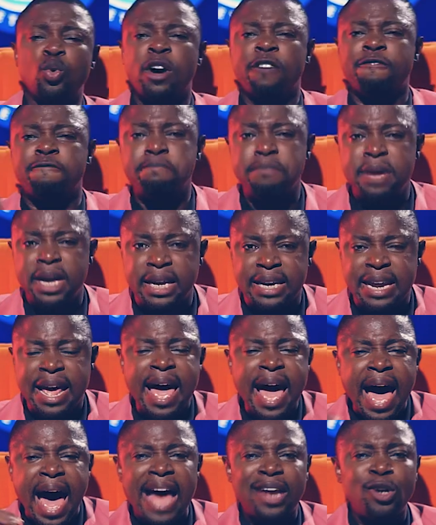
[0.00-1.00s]
you have made,
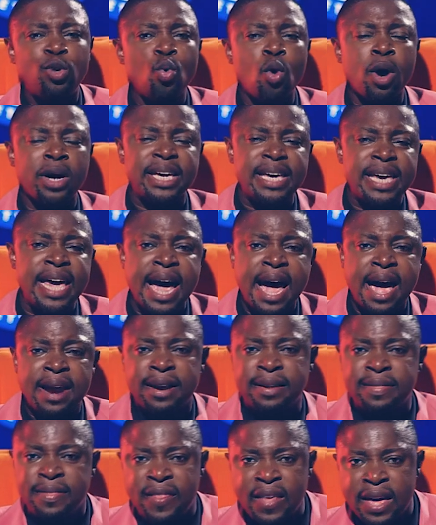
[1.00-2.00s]
hard work here
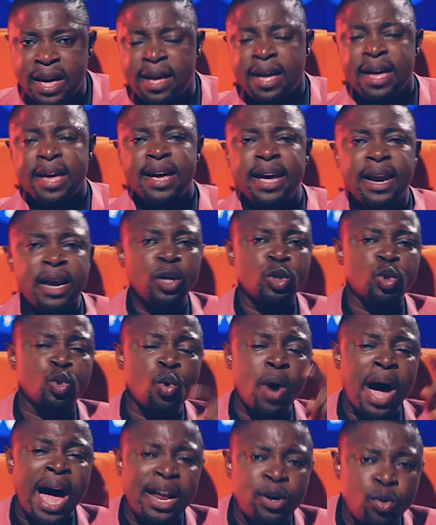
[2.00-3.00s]
and there, a
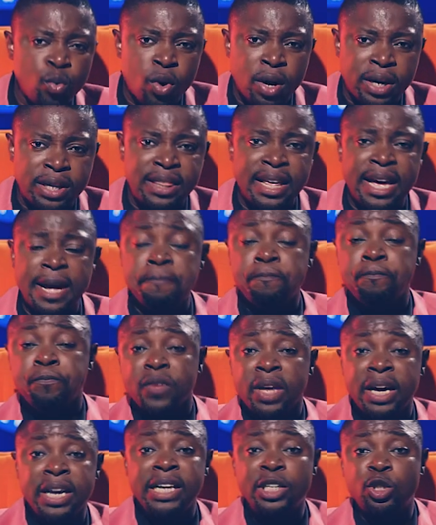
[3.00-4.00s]
little hard work there,
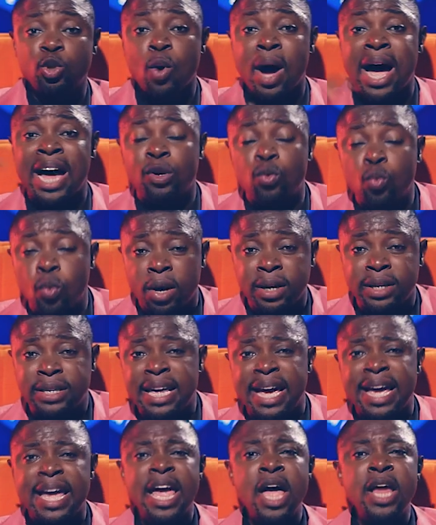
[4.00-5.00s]
a little hard work
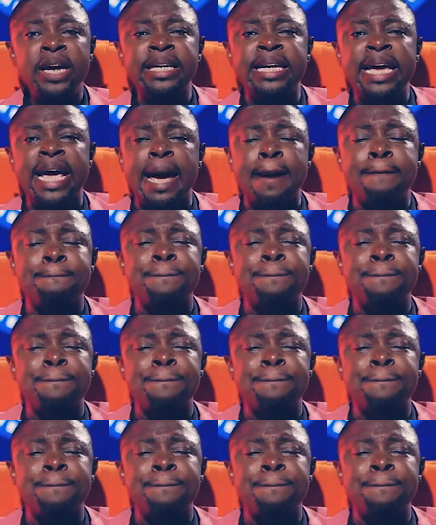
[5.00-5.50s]
there. They are